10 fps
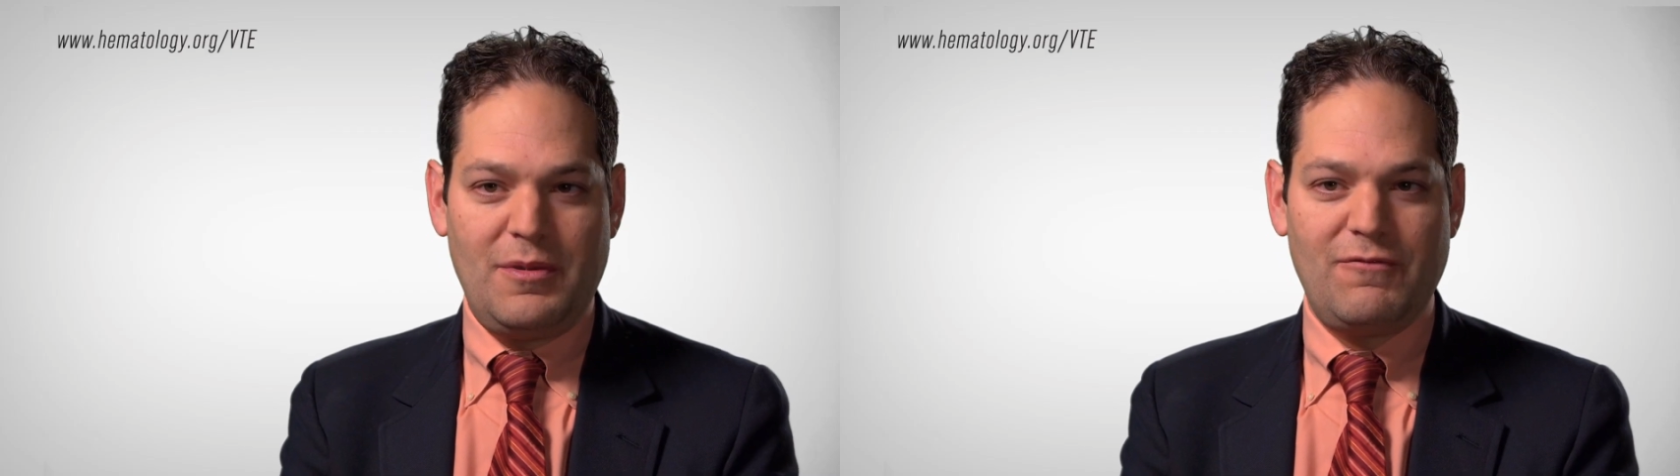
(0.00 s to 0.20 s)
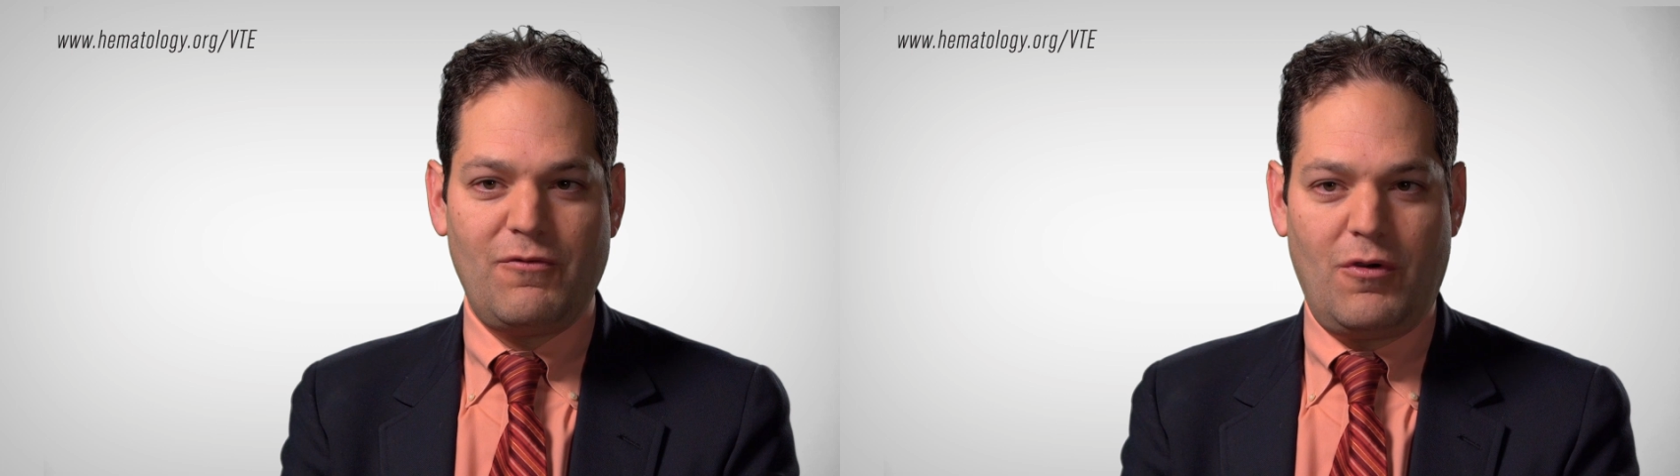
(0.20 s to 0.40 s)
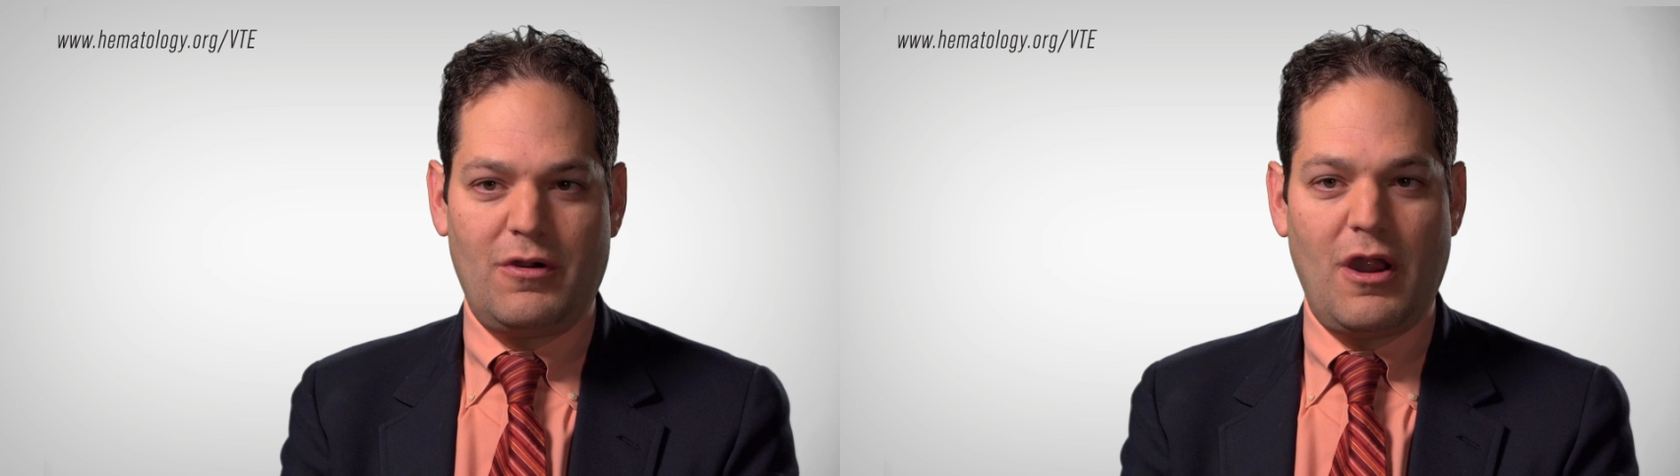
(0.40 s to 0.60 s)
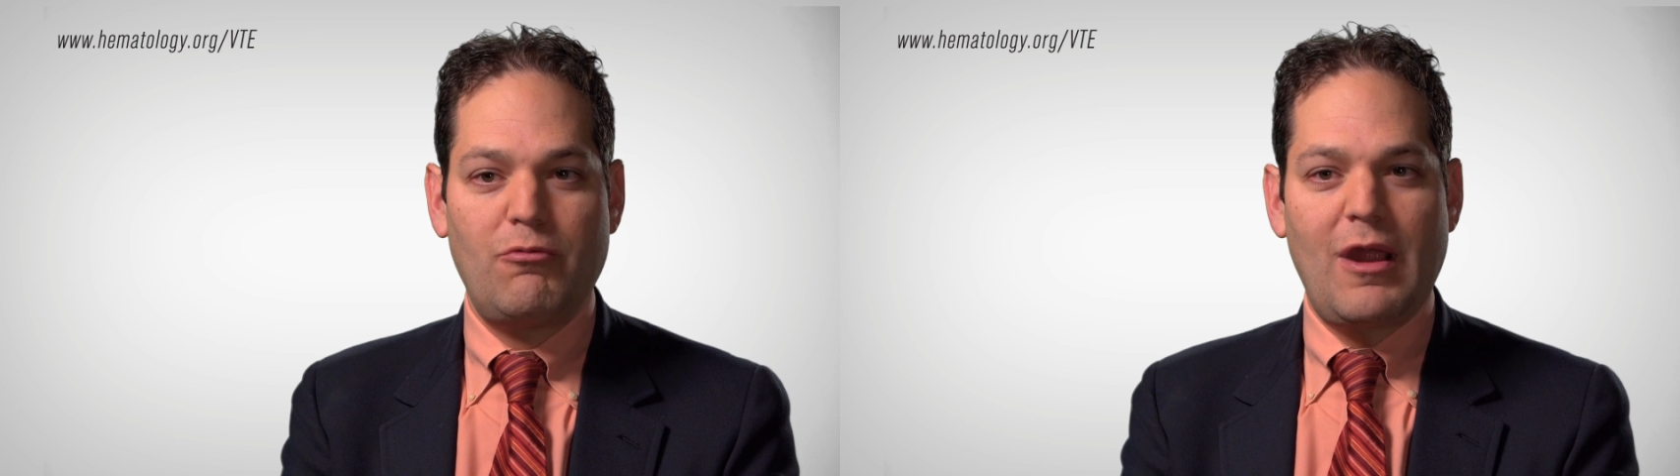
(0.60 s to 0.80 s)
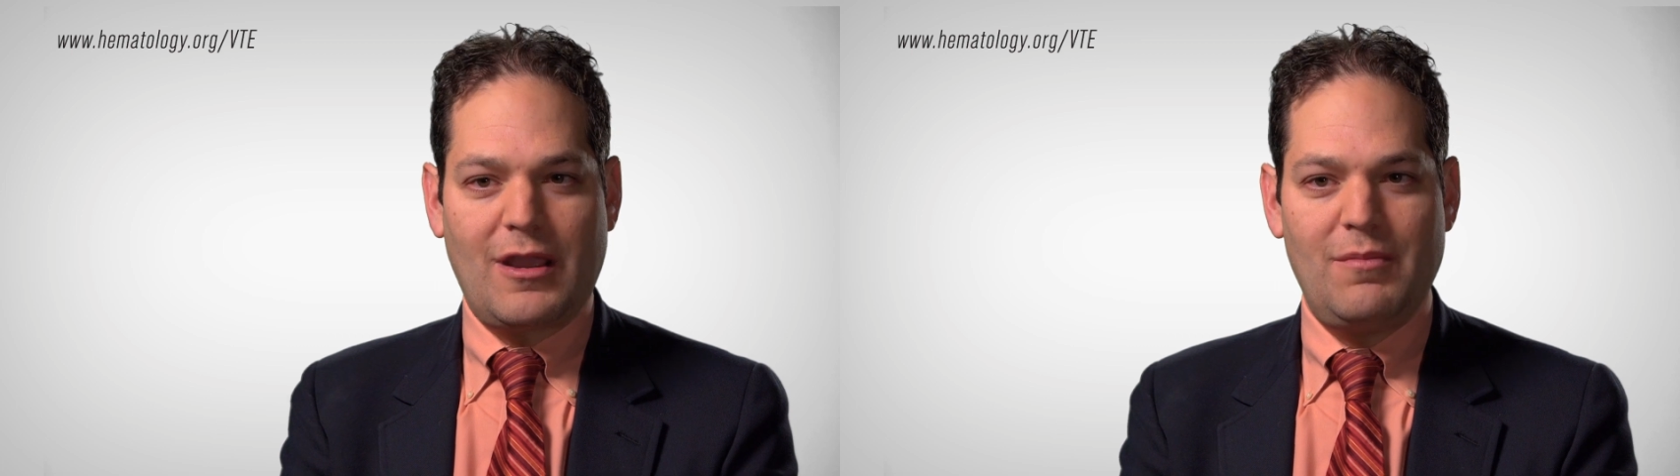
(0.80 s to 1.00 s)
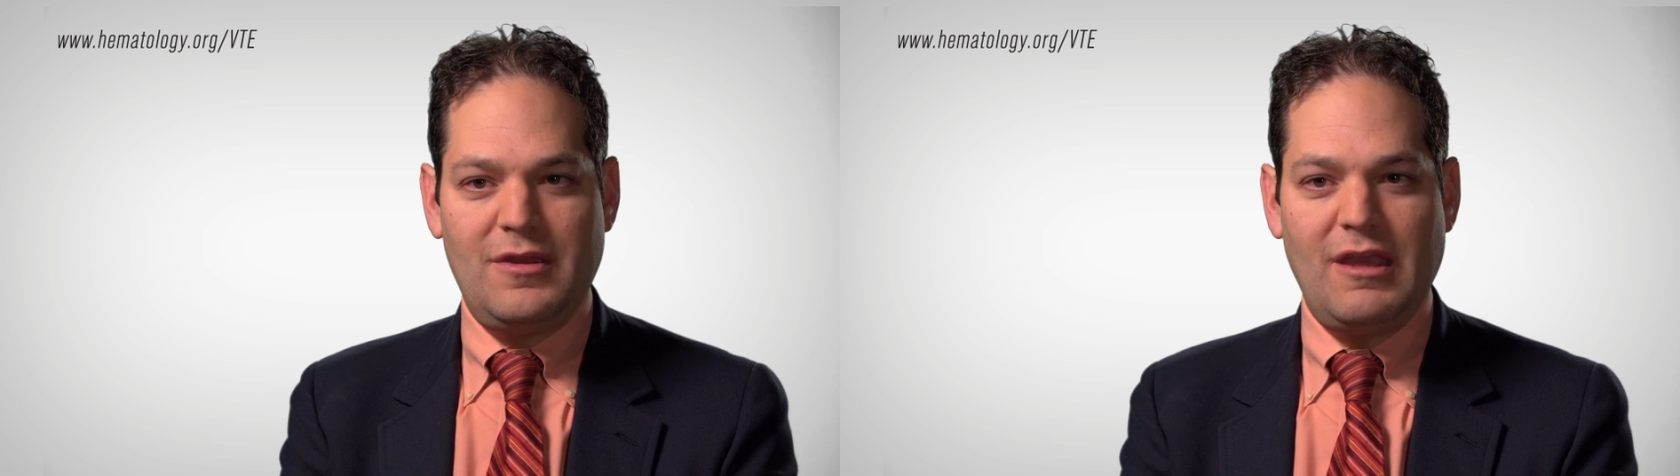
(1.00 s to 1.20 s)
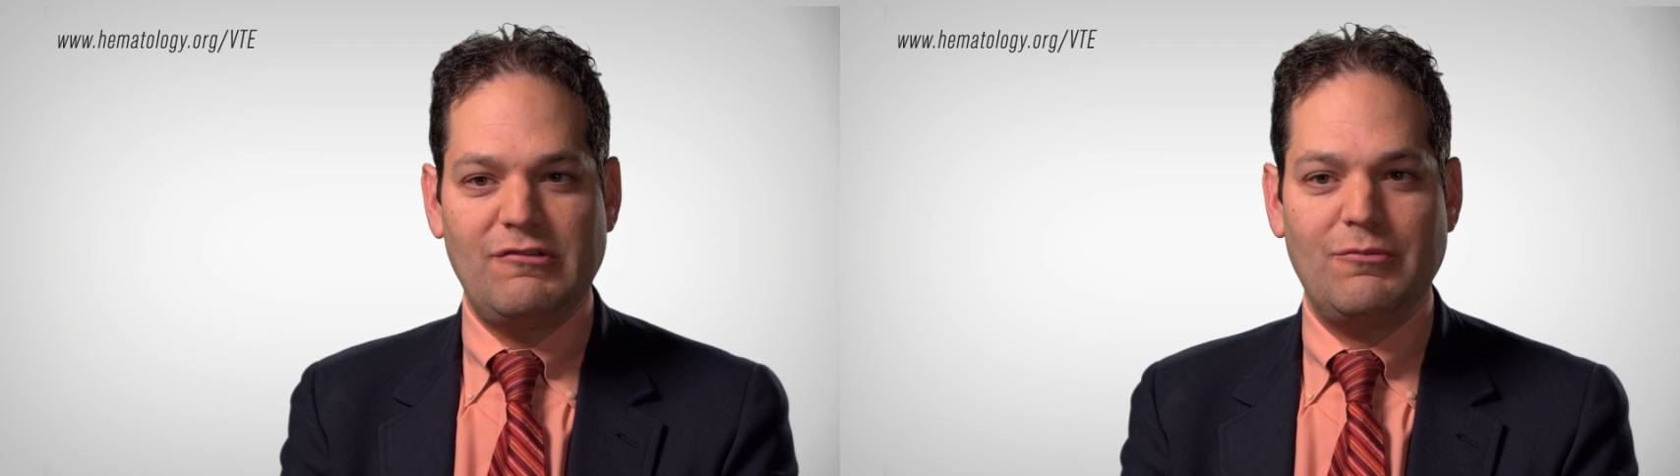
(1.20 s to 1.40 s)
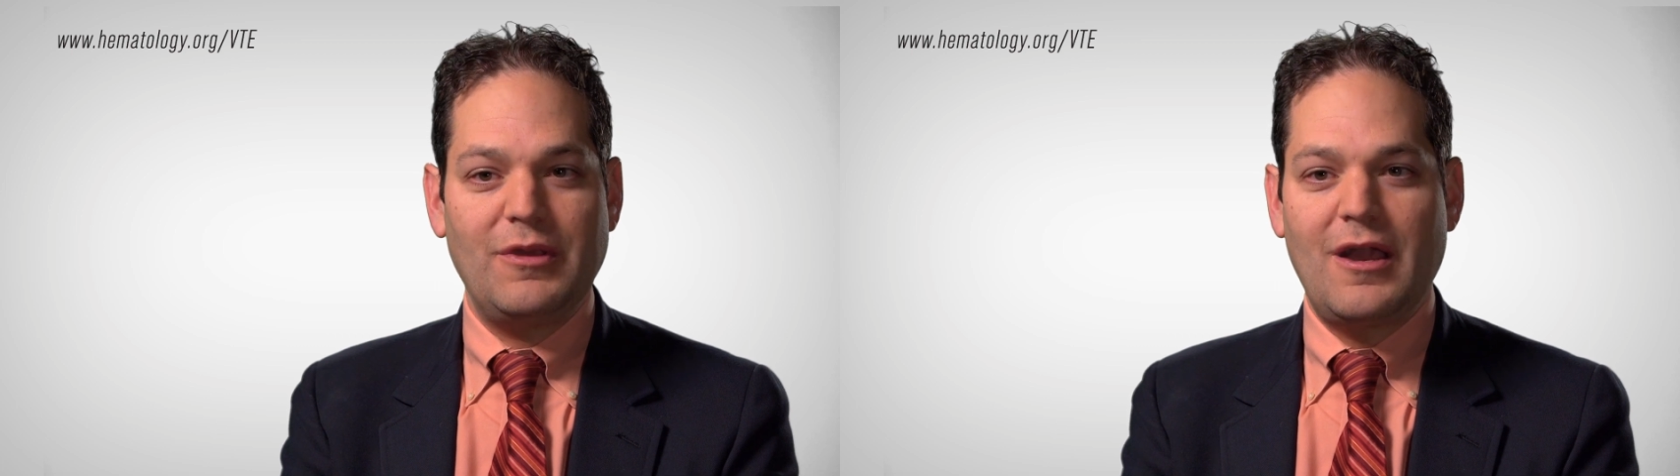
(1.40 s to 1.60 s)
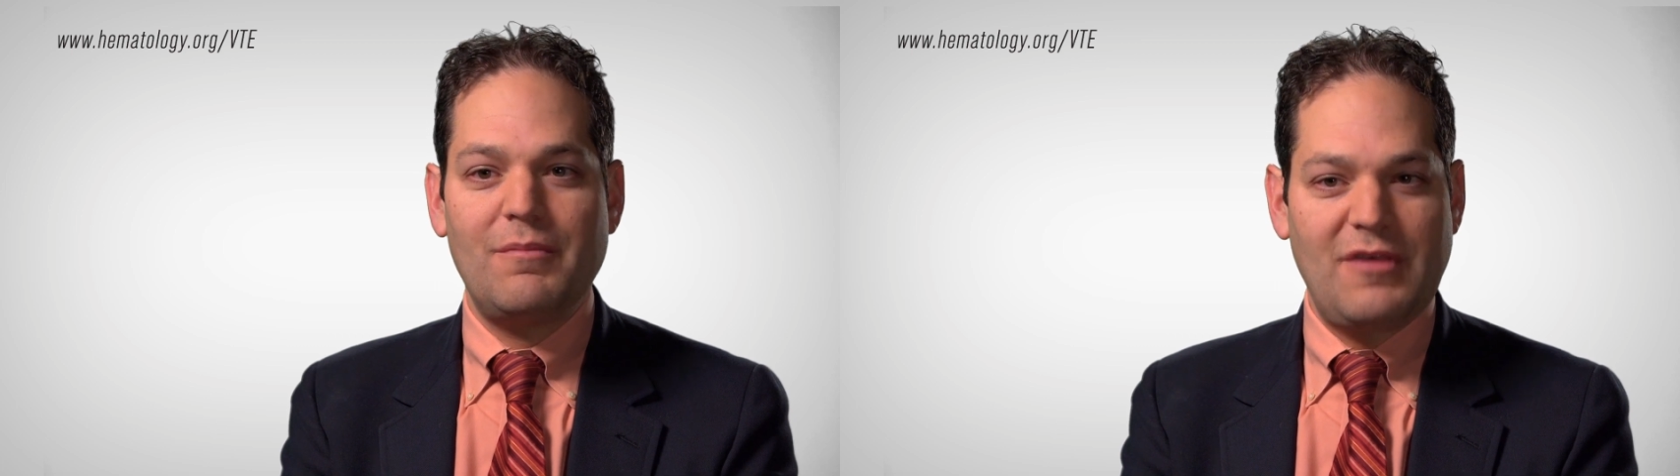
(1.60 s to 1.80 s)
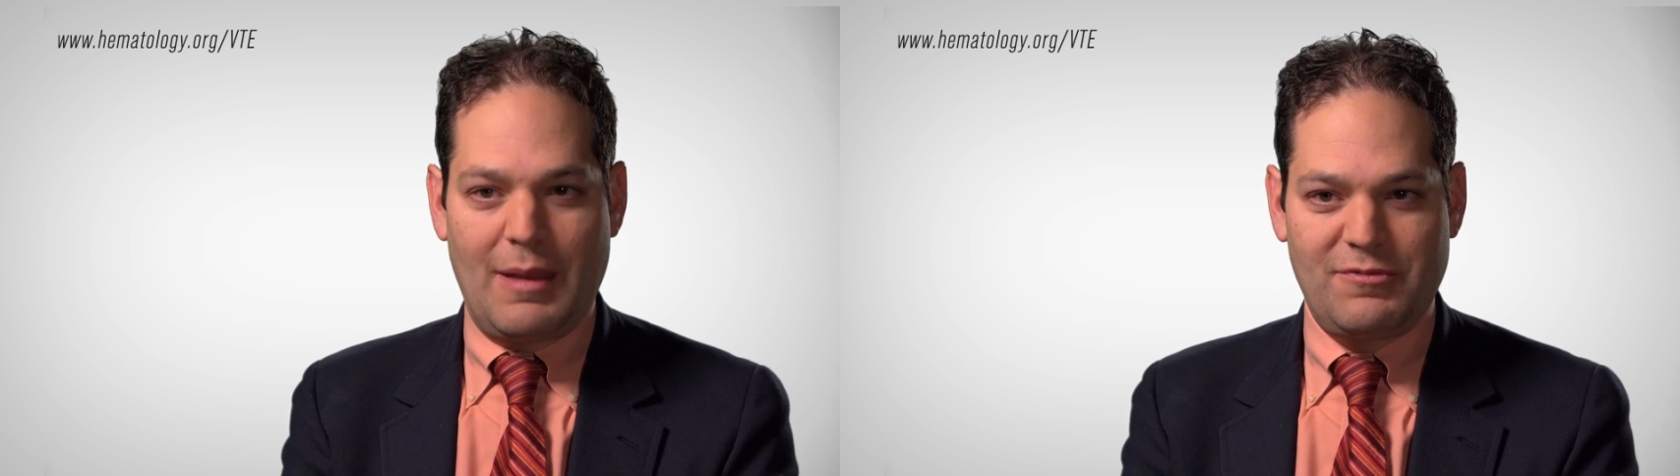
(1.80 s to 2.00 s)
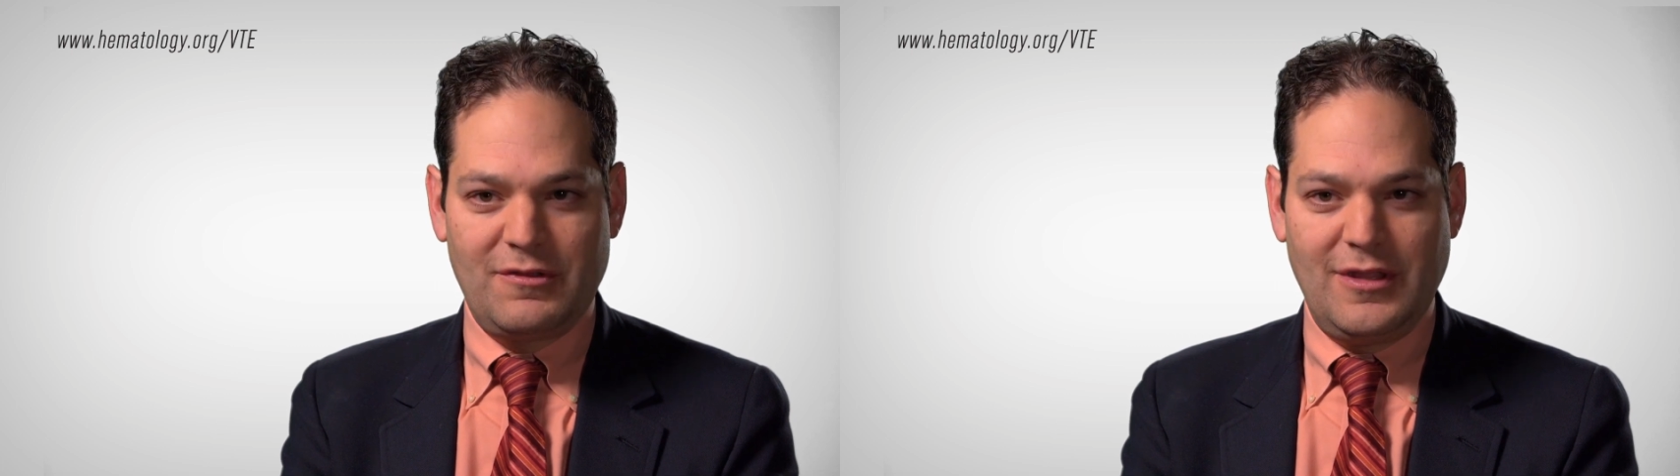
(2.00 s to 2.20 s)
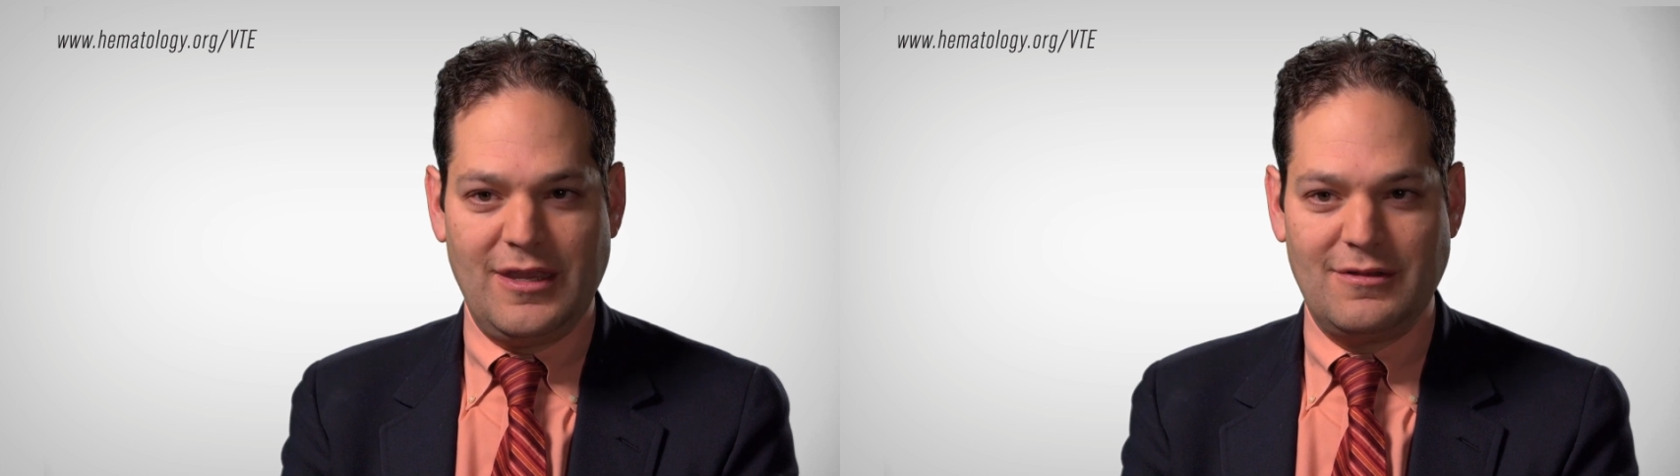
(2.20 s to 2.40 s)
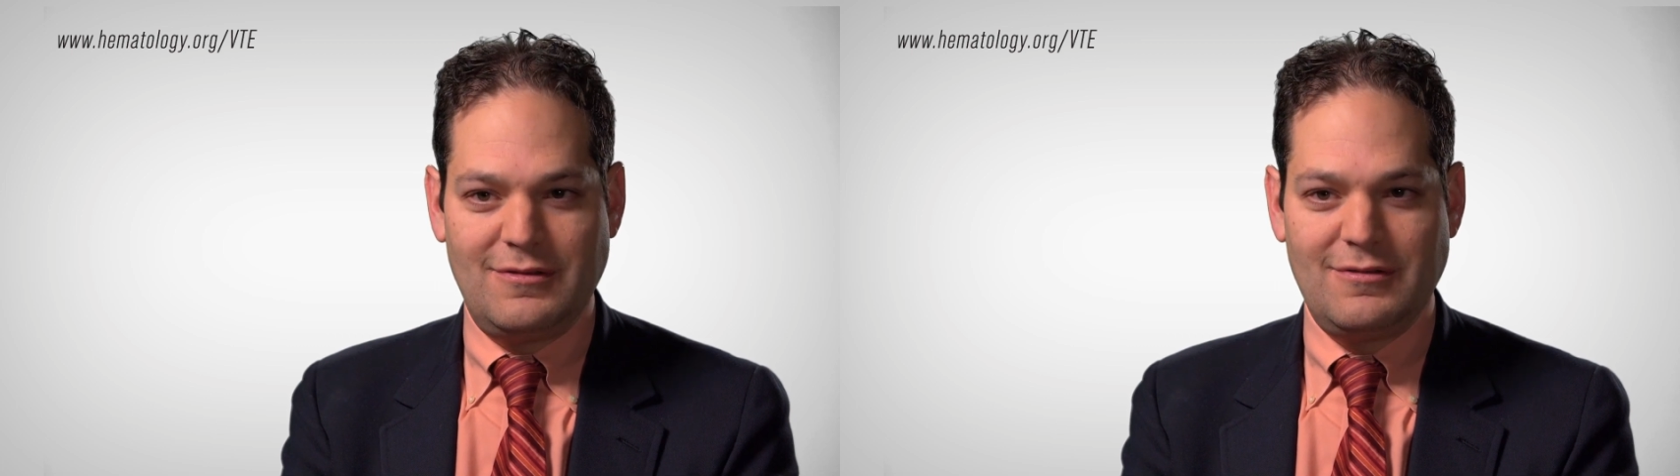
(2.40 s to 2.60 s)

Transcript: before a recommendation becomes obsolete.